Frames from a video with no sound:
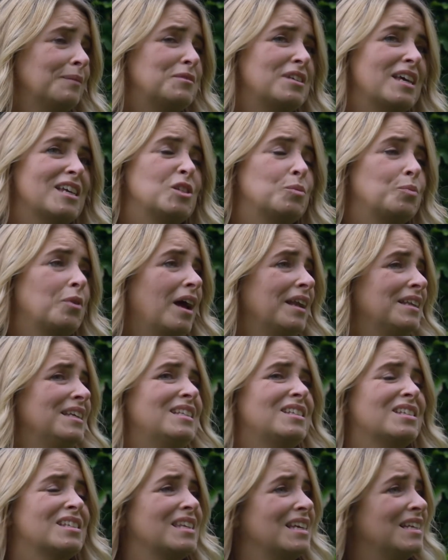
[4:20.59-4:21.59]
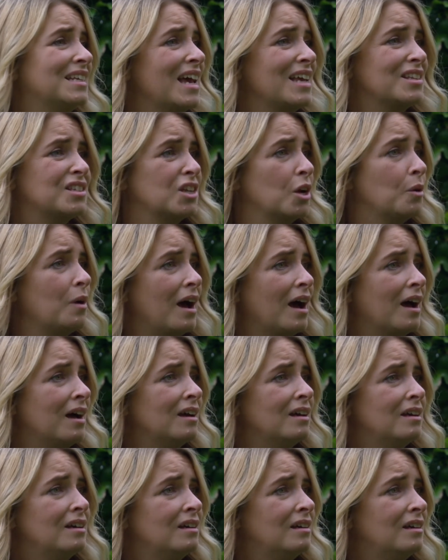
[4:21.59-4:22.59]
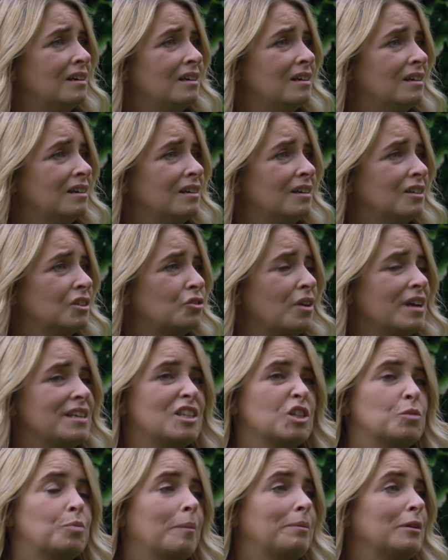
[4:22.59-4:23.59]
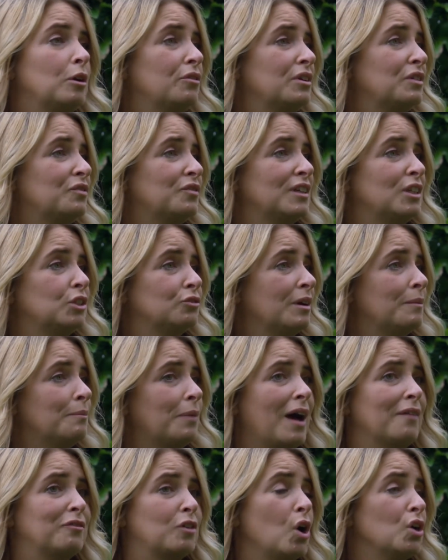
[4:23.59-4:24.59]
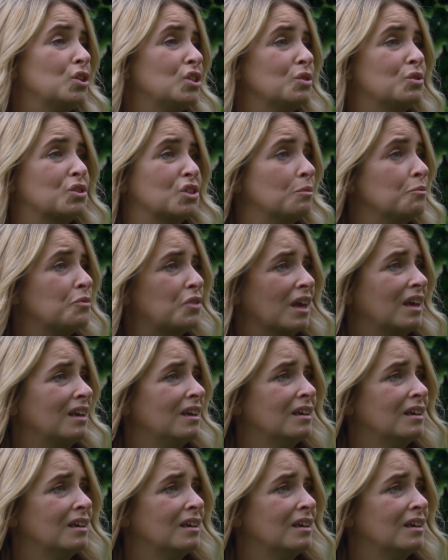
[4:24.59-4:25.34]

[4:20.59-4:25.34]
desperate. I need to see Ness, don't I? Tracy's probably already filled her in, but I've got to do something.